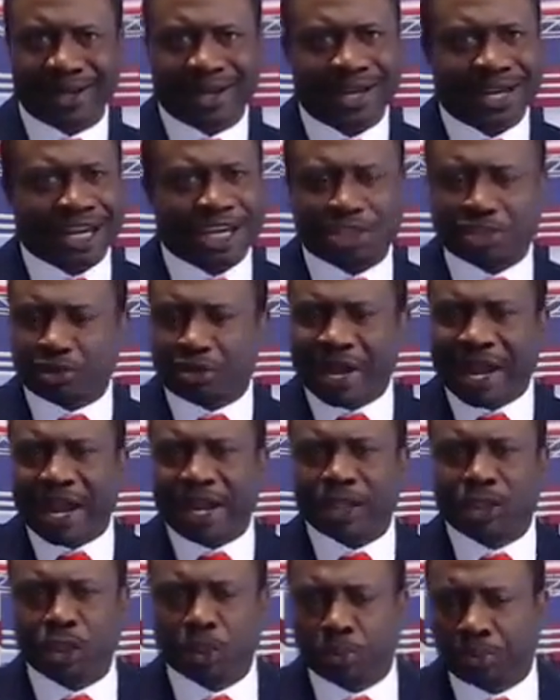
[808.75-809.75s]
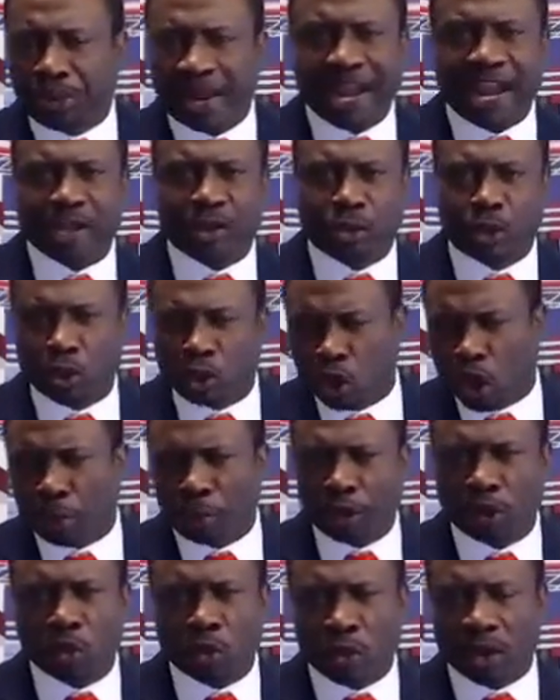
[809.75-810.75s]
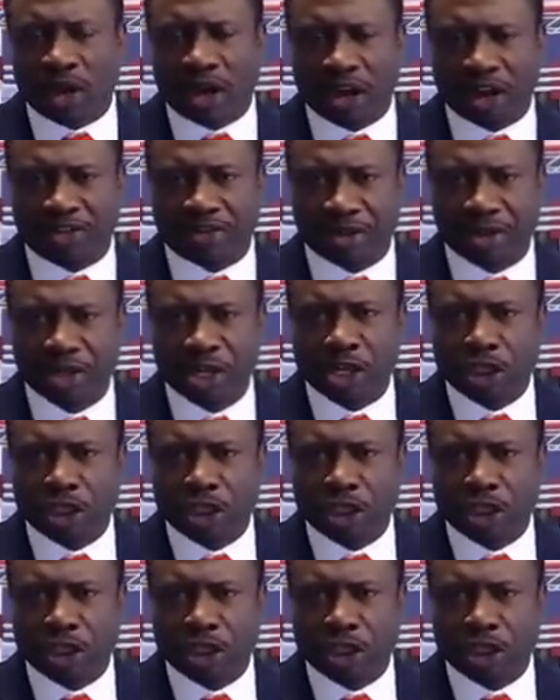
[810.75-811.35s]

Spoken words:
He is trying to play to the Commonwealth,